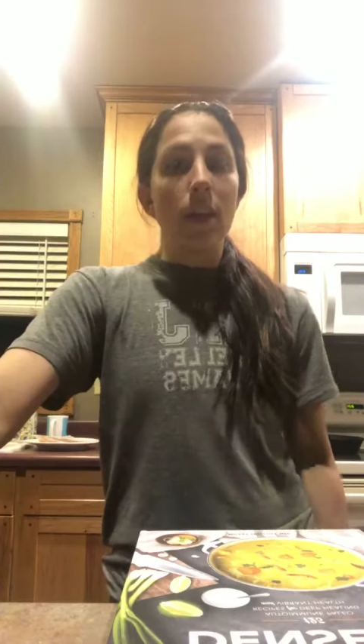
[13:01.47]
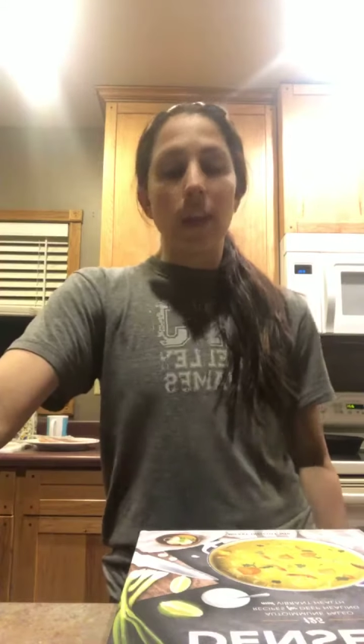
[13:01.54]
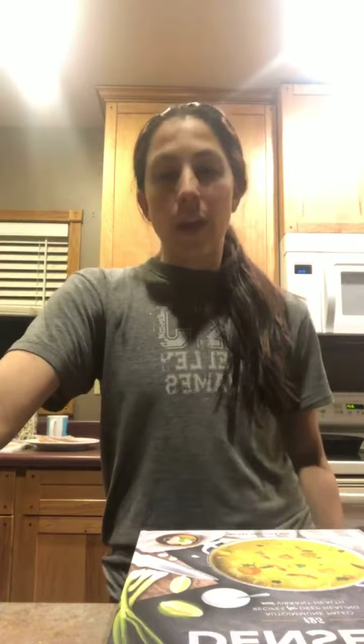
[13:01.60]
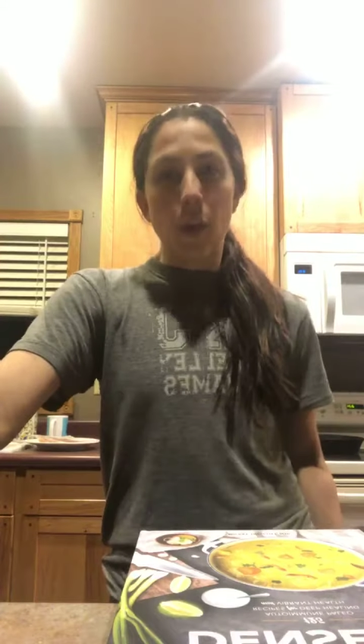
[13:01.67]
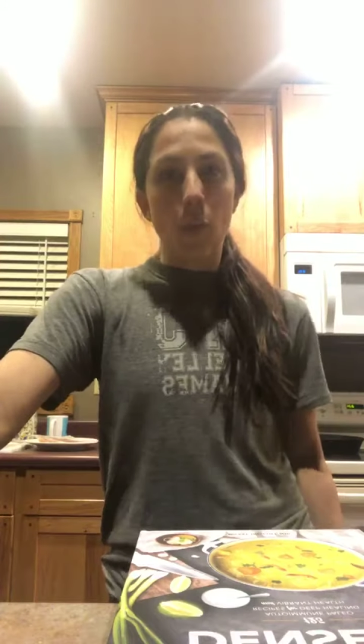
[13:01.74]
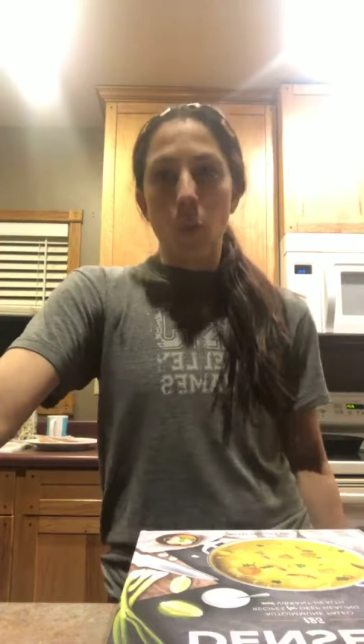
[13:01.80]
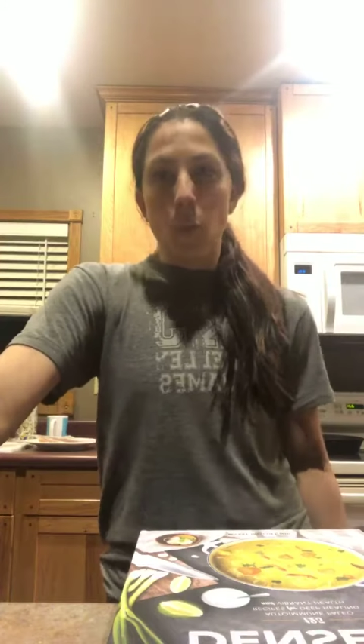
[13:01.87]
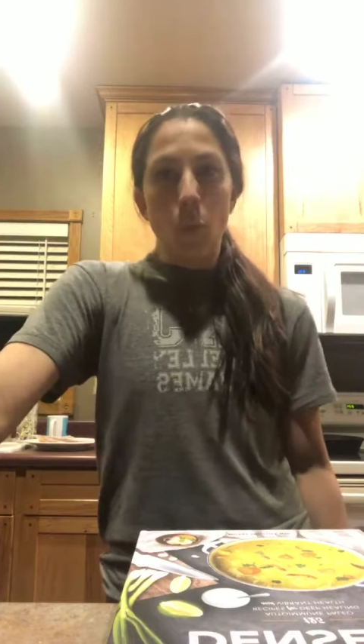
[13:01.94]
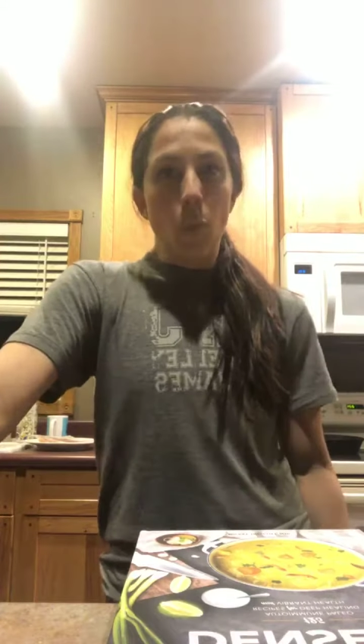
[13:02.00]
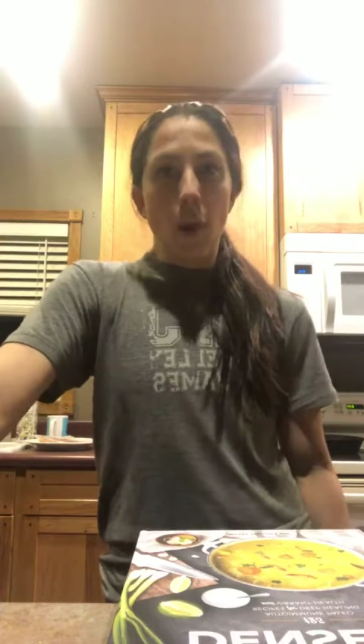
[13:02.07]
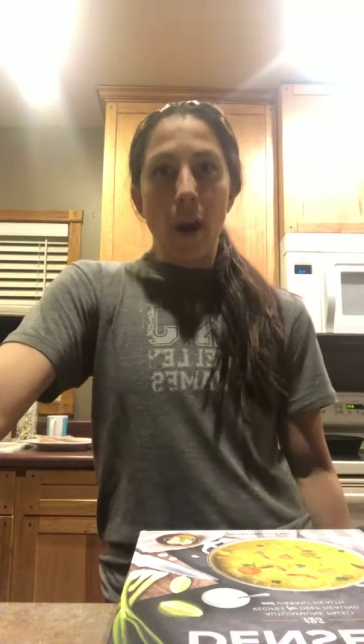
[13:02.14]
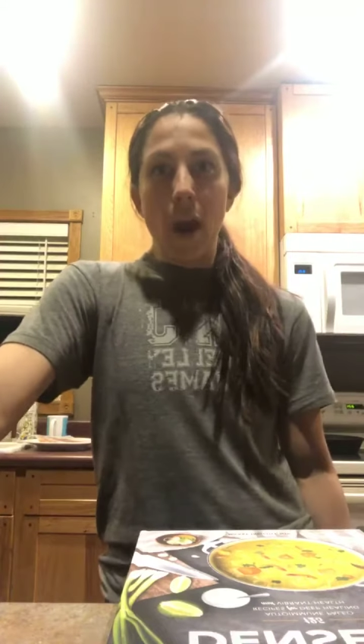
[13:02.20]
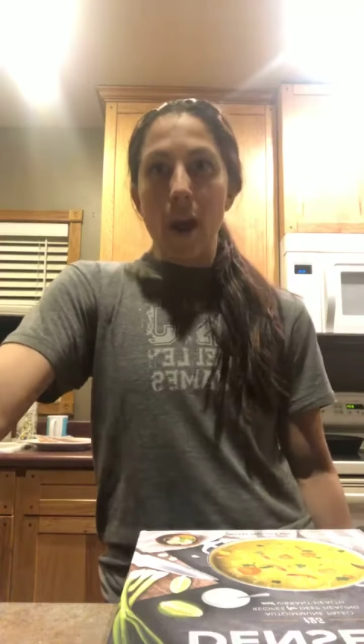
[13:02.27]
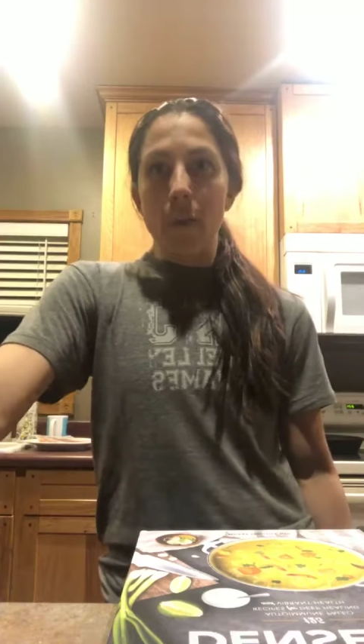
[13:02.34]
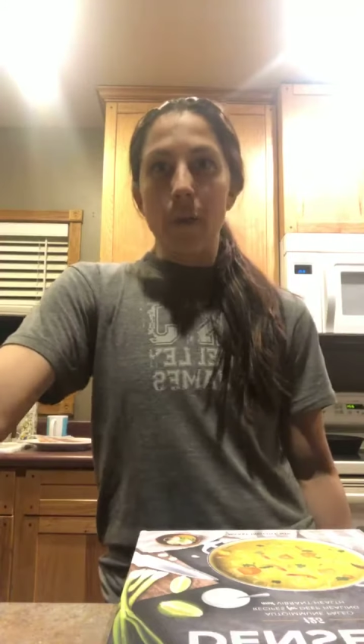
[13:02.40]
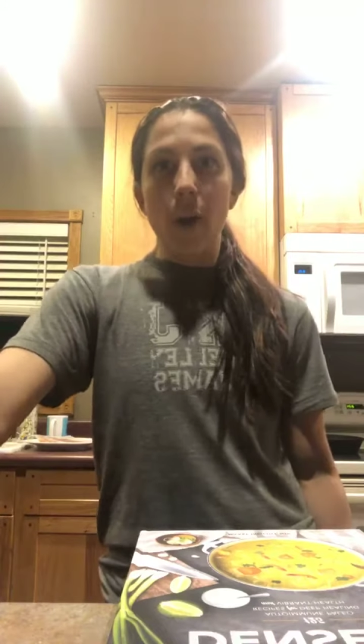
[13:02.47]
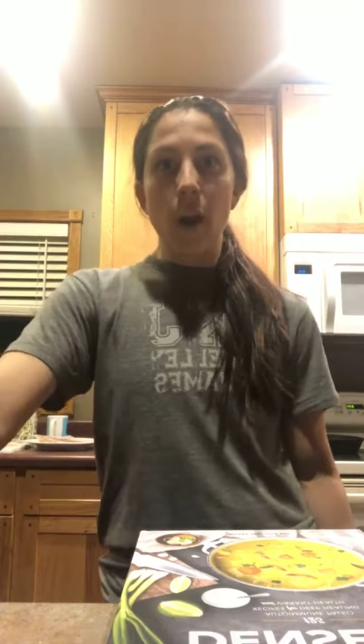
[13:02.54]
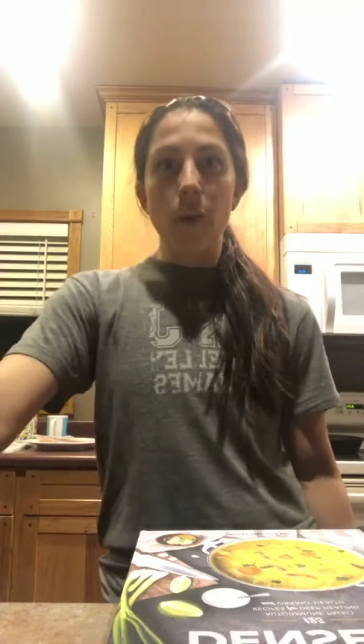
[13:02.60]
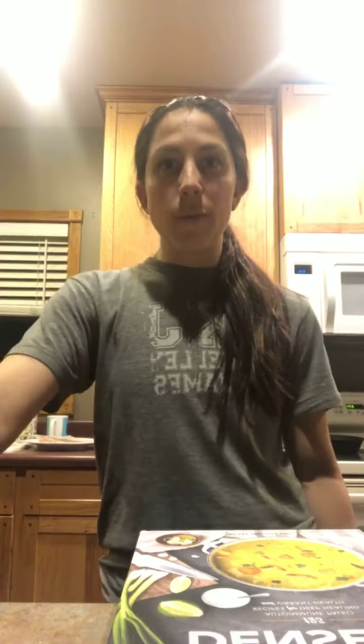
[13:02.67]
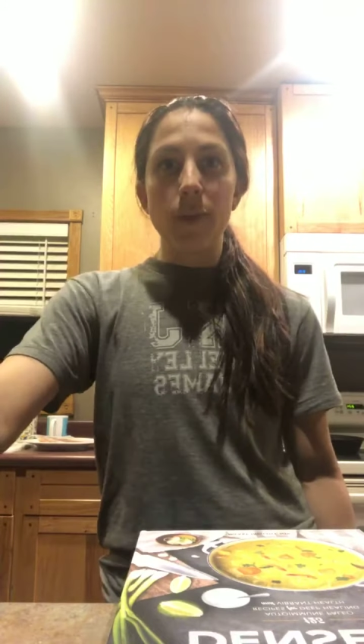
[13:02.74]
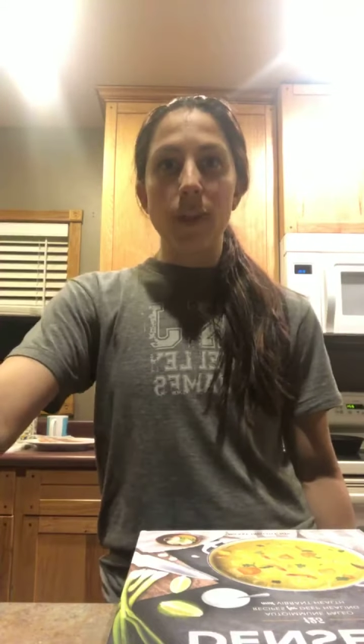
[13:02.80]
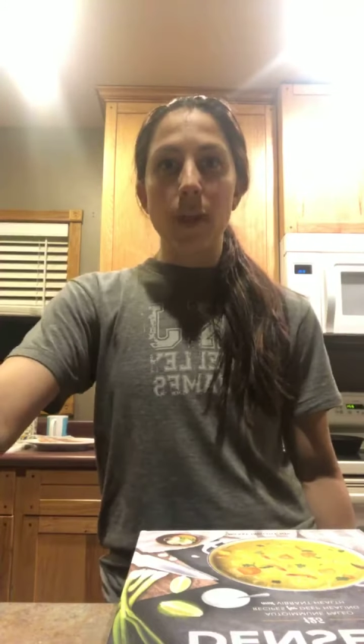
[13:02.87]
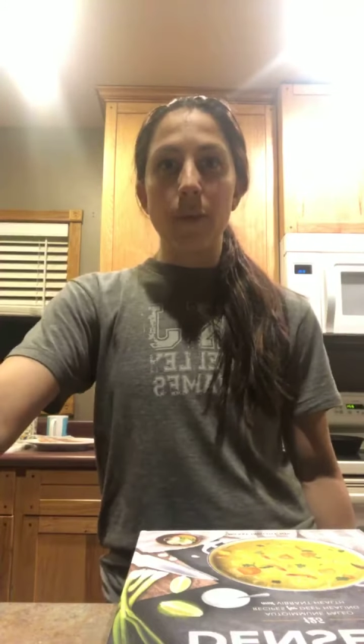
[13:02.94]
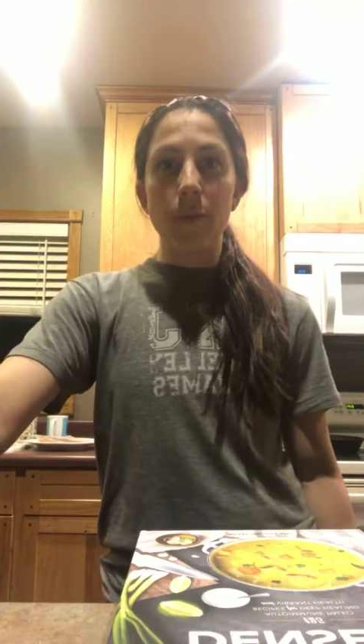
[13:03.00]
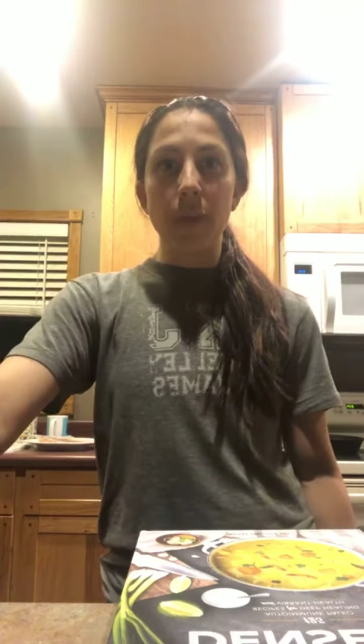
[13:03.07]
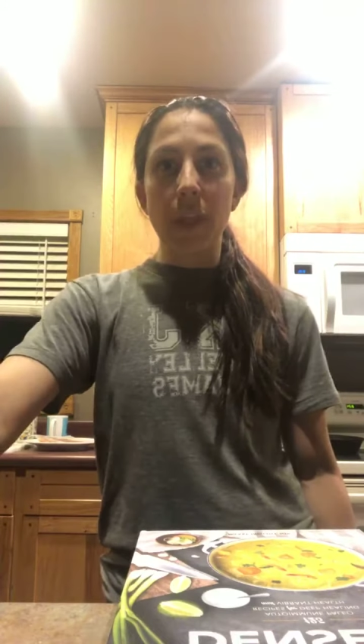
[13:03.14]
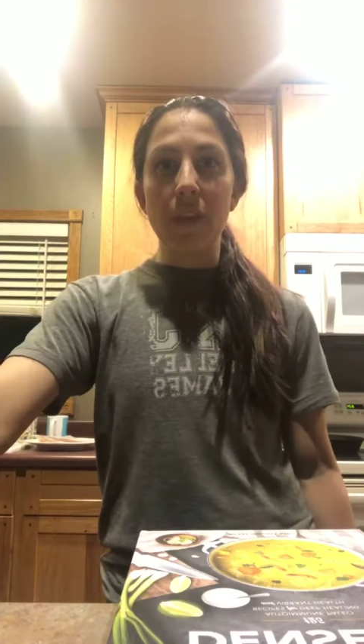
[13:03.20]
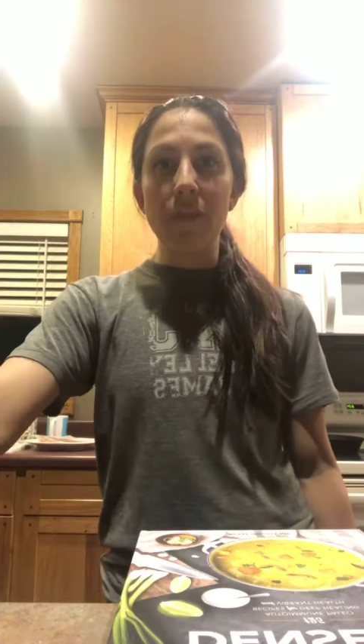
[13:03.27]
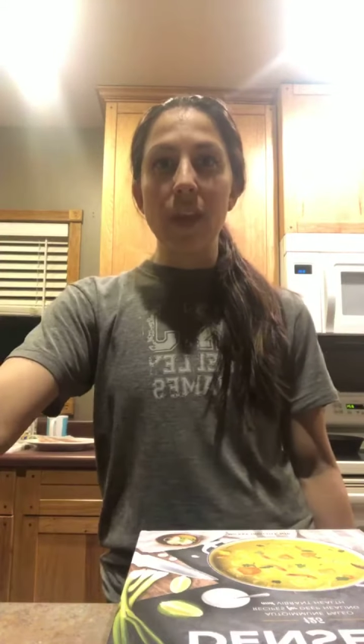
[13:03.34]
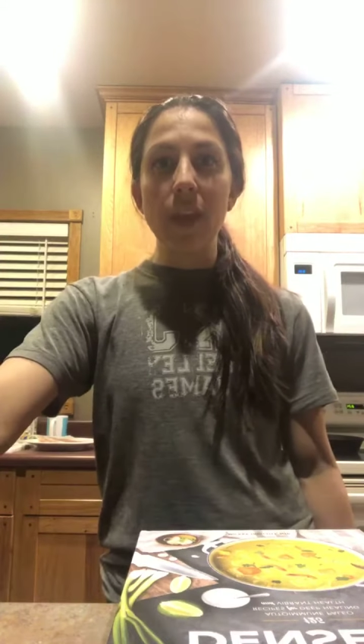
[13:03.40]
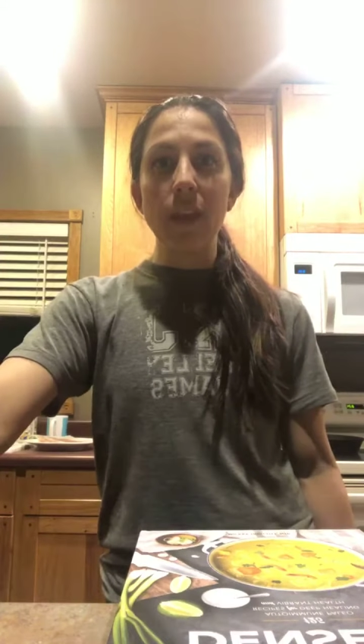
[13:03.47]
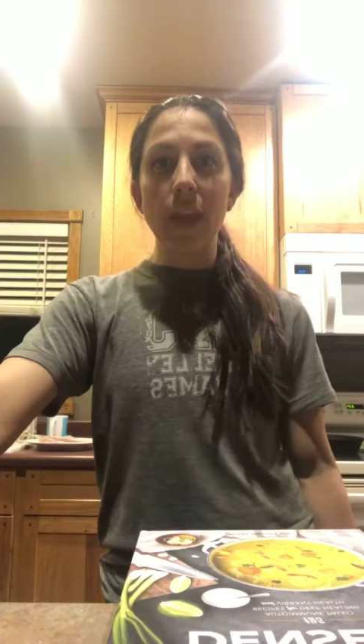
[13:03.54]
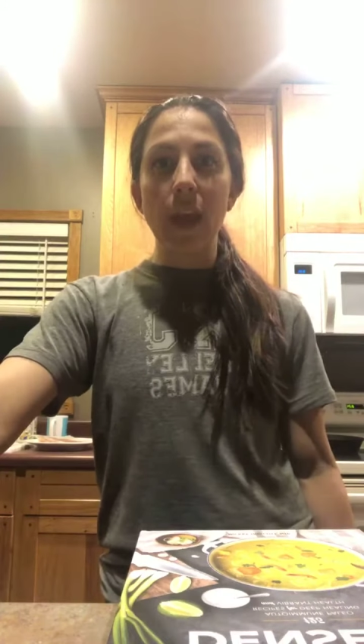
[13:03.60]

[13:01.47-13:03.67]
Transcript: like what I 100% believe in.